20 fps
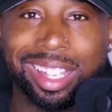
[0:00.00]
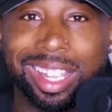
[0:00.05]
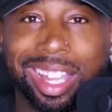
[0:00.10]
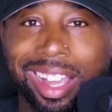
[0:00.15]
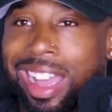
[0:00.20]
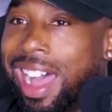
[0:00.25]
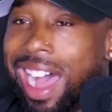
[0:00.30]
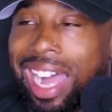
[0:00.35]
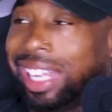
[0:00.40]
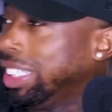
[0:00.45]

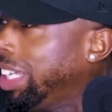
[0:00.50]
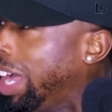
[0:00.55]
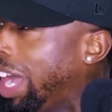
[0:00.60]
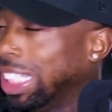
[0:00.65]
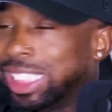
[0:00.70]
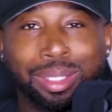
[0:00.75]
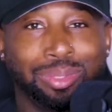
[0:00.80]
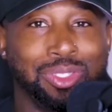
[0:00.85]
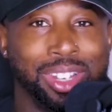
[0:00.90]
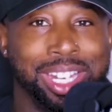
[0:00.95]
I
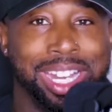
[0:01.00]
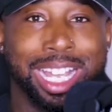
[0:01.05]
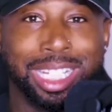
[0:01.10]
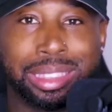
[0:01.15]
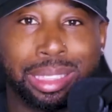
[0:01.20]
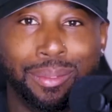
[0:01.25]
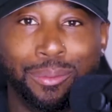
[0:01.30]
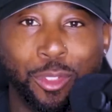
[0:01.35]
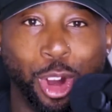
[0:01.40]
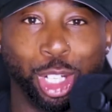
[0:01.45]
just finessed
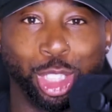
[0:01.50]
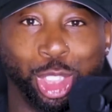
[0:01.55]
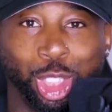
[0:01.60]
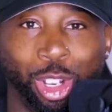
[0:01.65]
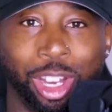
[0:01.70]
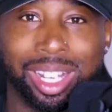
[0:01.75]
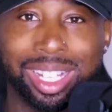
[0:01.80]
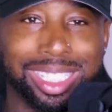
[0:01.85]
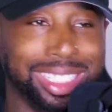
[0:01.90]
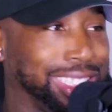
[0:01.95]
him for a
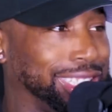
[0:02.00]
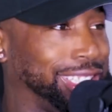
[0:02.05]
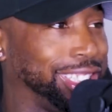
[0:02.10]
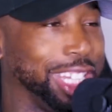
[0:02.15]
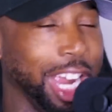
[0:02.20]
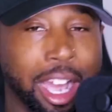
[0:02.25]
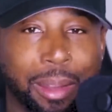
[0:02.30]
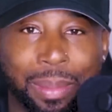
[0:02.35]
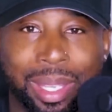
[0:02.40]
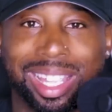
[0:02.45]
drink. This
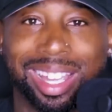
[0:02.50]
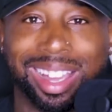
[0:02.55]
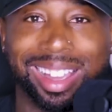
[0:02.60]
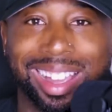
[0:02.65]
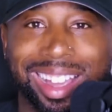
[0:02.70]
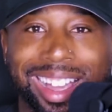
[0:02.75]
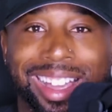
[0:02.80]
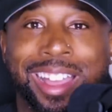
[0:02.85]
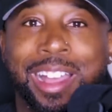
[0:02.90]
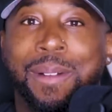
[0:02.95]
dummy.
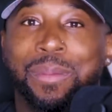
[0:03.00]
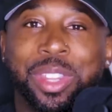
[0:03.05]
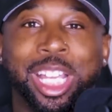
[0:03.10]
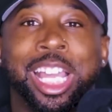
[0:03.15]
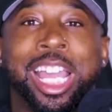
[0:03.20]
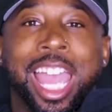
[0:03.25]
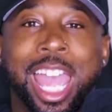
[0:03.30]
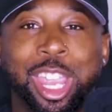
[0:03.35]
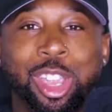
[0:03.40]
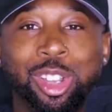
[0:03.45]

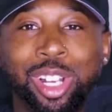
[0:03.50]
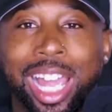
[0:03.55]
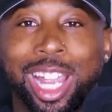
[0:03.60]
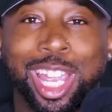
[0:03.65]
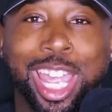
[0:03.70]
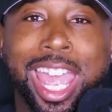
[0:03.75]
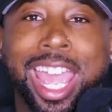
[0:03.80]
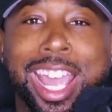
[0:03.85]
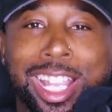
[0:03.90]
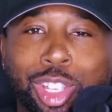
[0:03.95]
And you like,
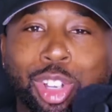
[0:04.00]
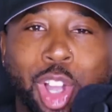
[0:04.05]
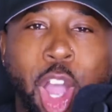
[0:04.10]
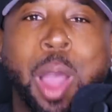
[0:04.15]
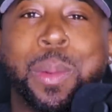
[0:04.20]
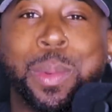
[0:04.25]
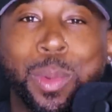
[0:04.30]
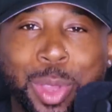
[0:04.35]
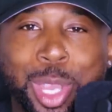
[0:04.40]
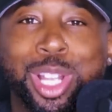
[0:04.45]
yeah, so
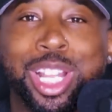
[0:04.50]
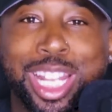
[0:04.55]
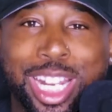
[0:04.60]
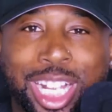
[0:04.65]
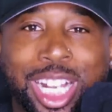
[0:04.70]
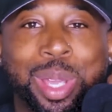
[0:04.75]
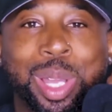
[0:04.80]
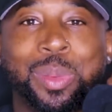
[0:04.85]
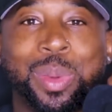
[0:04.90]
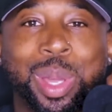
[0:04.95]
call me when you leave the
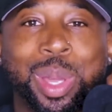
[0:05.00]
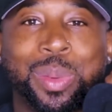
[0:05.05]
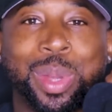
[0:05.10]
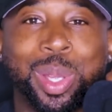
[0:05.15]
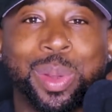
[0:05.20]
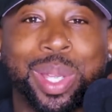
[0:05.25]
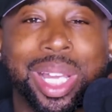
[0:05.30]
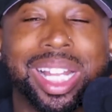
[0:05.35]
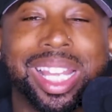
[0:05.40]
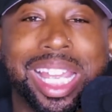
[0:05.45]
club. We
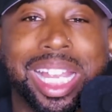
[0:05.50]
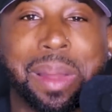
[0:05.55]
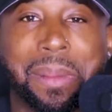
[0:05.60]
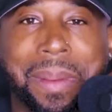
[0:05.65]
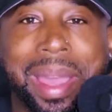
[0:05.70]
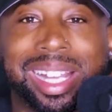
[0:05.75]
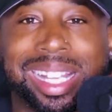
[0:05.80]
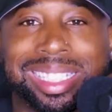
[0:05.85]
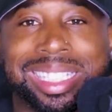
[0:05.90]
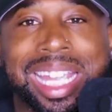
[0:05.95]
can link up and
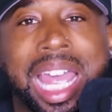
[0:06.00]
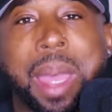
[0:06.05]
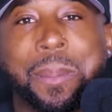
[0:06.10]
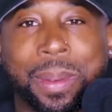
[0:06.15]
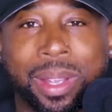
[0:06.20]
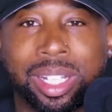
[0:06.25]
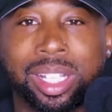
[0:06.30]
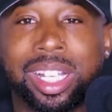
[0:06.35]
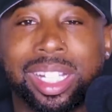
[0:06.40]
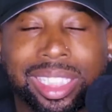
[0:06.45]
make this
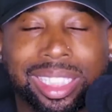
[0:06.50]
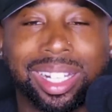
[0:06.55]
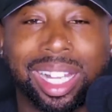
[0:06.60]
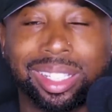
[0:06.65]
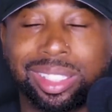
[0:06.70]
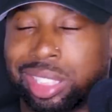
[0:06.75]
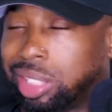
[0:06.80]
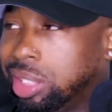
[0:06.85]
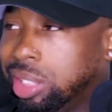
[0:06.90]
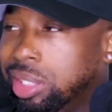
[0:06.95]
happen. She like,
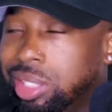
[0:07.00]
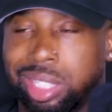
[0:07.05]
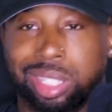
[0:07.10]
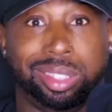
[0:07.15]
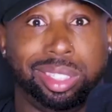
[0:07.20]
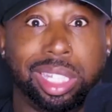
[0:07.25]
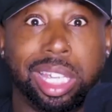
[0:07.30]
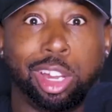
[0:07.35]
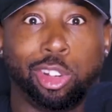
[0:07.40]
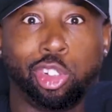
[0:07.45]

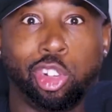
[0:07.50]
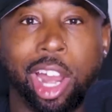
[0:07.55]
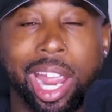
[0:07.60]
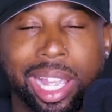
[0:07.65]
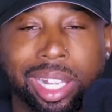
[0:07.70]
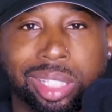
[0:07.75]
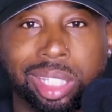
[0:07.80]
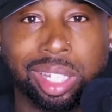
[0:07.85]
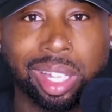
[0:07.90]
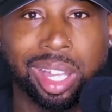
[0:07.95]
yeah, right.
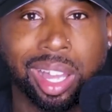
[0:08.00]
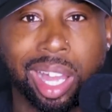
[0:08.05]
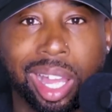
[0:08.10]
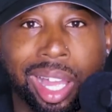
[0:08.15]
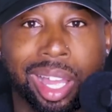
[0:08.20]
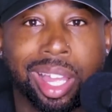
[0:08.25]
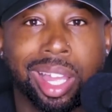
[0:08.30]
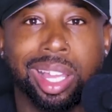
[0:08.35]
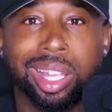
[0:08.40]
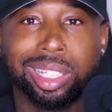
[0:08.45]

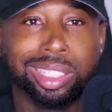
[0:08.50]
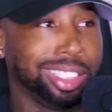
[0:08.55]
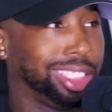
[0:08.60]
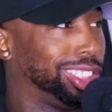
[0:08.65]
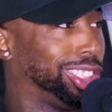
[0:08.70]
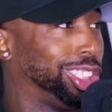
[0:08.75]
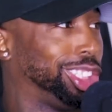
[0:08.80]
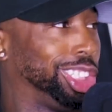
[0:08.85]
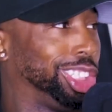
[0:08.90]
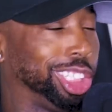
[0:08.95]

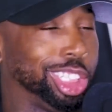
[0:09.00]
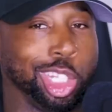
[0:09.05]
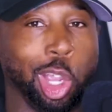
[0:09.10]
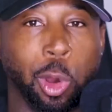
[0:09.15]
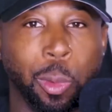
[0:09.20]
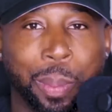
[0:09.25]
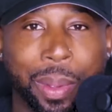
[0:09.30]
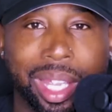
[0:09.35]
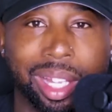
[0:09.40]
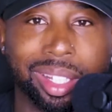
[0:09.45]

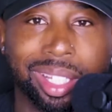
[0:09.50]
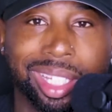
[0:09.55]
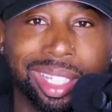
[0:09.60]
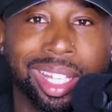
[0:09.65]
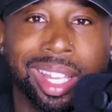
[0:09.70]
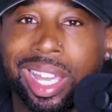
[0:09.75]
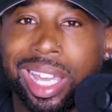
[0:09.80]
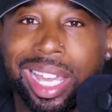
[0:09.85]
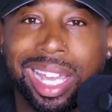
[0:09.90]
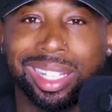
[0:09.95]
Stupid. You
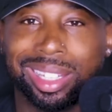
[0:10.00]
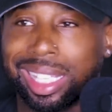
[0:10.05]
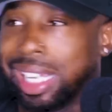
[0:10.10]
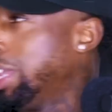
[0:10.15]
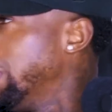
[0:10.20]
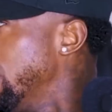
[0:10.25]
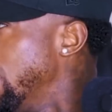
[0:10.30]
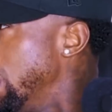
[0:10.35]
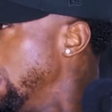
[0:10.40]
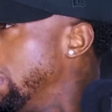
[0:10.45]
think,
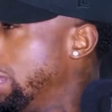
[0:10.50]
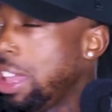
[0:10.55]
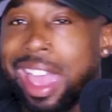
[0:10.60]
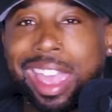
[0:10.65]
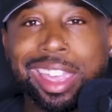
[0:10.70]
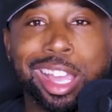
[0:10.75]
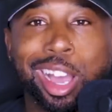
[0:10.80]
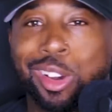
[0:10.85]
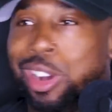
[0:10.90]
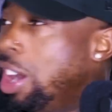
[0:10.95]

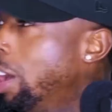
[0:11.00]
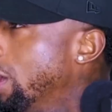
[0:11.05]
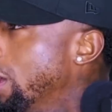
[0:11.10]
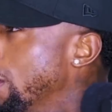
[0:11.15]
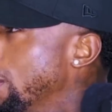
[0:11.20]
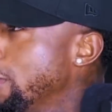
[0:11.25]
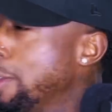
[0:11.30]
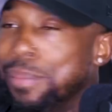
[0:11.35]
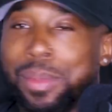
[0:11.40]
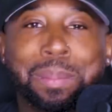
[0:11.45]
hey, yo,
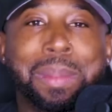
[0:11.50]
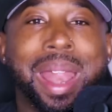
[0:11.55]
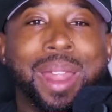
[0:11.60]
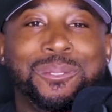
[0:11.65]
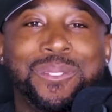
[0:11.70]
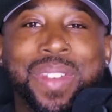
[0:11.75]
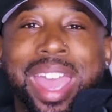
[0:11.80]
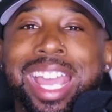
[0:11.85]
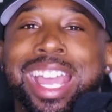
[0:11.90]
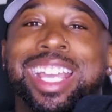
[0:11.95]
matter of
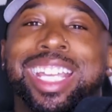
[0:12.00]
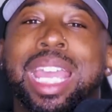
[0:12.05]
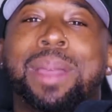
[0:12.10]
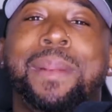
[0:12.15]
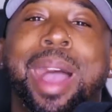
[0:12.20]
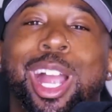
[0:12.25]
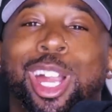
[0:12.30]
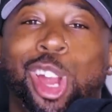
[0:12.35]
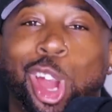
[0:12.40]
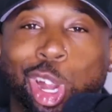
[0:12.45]
fact, get
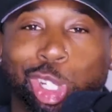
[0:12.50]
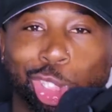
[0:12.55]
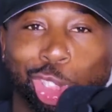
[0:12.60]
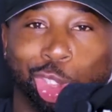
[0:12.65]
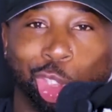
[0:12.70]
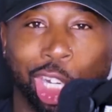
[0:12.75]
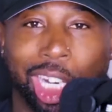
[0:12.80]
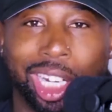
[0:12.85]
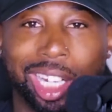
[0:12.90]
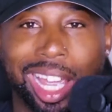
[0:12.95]
my girls a
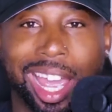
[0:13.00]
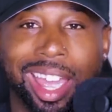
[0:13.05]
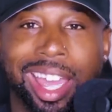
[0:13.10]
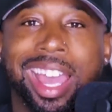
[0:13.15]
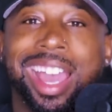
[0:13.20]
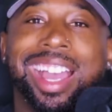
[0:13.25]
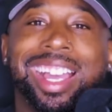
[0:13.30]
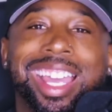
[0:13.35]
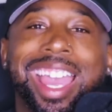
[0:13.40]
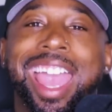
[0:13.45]
drink. Yeah,
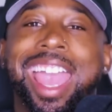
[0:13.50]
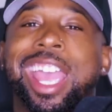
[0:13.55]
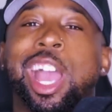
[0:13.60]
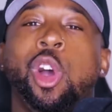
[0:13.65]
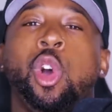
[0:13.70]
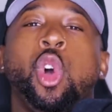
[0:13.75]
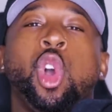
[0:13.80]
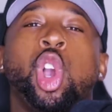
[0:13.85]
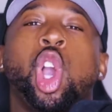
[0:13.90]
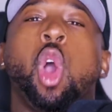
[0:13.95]
yo,
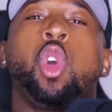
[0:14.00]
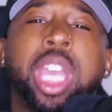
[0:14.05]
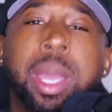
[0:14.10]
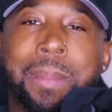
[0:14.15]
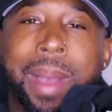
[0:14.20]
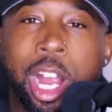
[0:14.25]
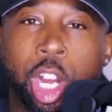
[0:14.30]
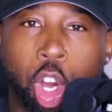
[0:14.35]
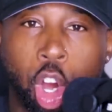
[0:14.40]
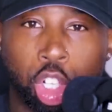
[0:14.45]
go get
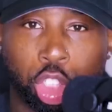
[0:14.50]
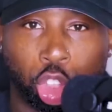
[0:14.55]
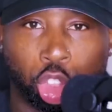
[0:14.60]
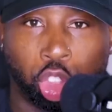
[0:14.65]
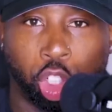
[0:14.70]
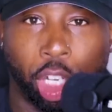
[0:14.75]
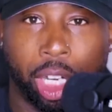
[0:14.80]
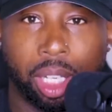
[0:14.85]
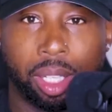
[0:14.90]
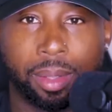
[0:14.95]
my girls a
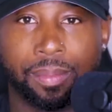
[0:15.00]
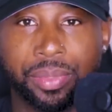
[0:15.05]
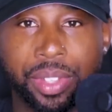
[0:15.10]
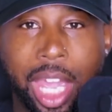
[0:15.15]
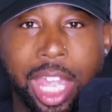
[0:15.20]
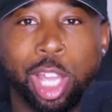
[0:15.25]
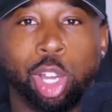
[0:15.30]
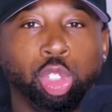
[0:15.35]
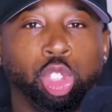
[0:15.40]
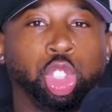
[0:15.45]
drink.
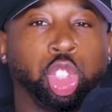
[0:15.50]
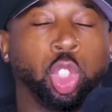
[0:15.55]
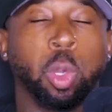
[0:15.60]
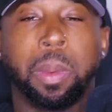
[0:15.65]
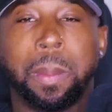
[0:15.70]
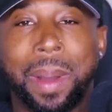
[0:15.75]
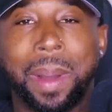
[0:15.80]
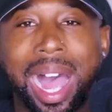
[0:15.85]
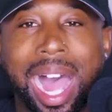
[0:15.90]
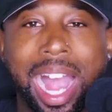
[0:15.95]
And your
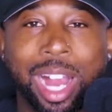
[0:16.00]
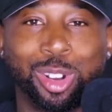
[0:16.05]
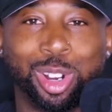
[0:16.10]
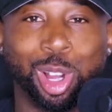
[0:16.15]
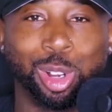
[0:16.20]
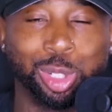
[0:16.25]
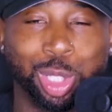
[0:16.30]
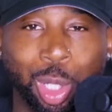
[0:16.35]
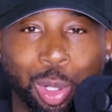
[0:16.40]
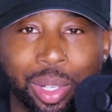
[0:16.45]
stupid behind gonna
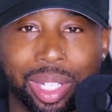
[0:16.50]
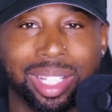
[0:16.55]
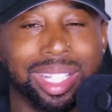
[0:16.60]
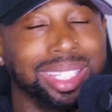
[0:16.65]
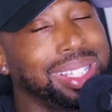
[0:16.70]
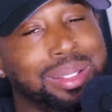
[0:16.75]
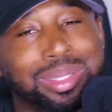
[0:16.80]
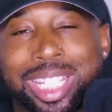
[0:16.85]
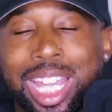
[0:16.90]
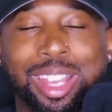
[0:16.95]
go do it. That's
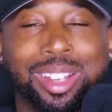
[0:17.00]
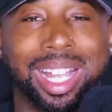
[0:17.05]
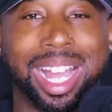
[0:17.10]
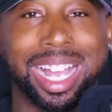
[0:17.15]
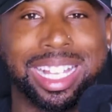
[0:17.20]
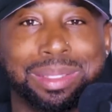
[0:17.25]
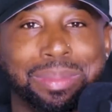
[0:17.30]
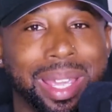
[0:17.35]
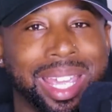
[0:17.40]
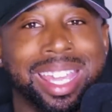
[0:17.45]
what I'll tell you
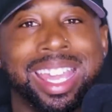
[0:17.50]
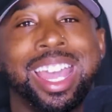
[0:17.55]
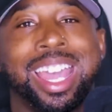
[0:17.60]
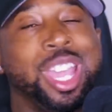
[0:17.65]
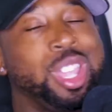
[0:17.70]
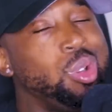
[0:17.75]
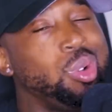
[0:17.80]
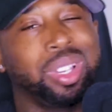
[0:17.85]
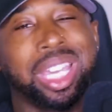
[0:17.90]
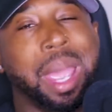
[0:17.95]
guys, man.
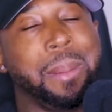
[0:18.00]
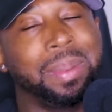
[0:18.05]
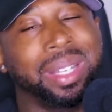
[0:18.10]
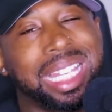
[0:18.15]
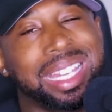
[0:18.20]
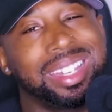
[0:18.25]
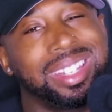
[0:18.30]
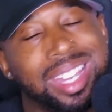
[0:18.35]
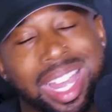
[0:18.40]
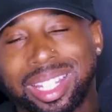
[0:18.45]
You can't
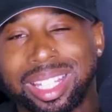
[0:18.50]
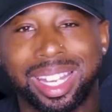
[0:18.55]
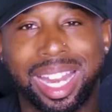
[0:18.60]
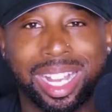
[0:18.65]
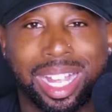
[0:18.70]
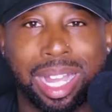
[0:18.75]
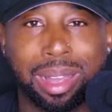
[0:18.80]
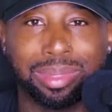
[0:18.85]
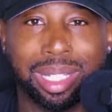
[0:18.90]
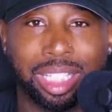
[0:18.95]
believe nothing that
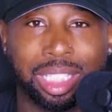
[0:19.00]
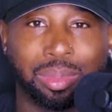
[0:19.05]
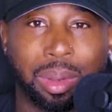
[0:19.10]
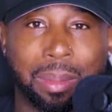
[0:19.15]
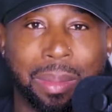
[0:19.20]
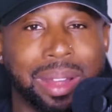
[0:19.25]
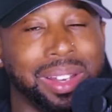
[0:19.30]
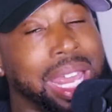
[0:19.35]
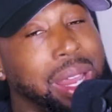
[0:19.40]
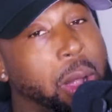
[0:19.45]
comes out these women's
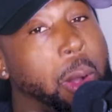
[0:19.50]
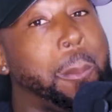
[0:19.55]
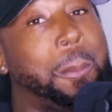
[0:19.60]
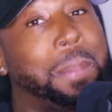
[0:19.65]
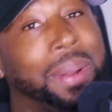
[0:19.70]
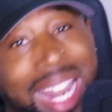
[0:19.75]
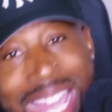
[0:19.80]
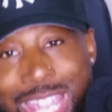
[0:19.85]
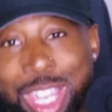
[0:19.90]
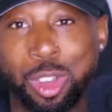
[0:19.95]
mouth. They will
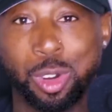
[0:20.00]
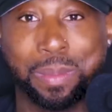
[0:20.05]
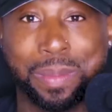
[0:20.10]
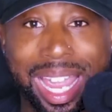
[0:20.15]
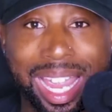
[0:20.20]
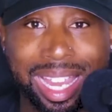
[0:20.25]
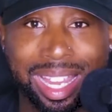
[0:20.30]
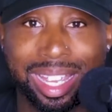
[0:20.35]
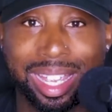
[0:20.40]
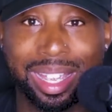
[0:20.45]
play you,
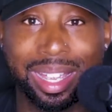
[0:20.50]
man.